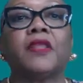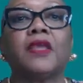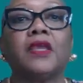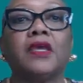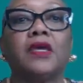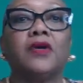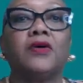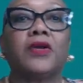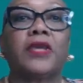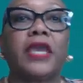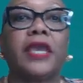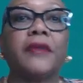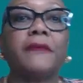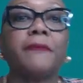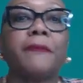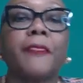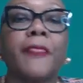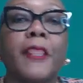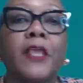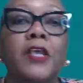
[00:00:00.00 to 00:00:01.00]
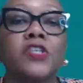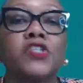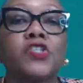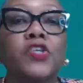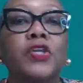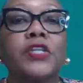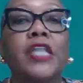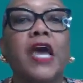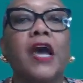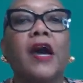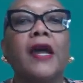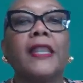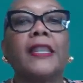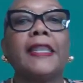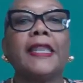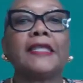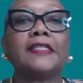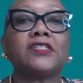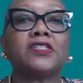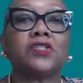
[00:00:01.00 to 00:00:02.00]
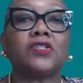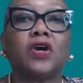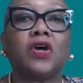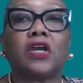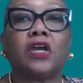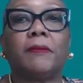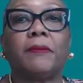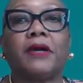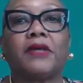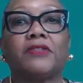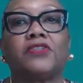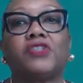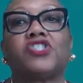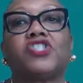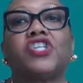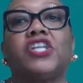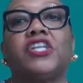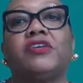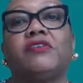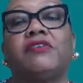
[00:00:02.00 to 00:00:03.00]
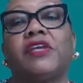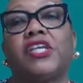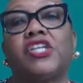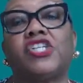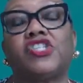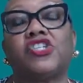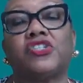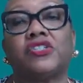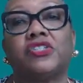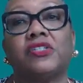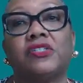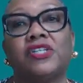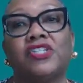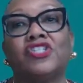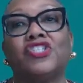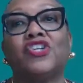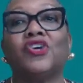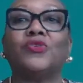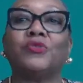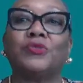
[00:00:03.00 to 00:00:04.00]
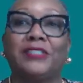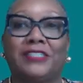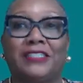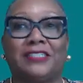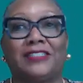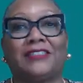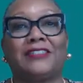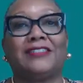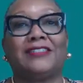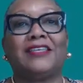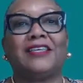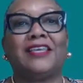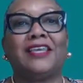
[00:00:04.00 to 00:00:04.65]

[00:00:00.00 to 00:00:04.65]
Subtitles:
Okay, so now let's talk about the generation Joneses,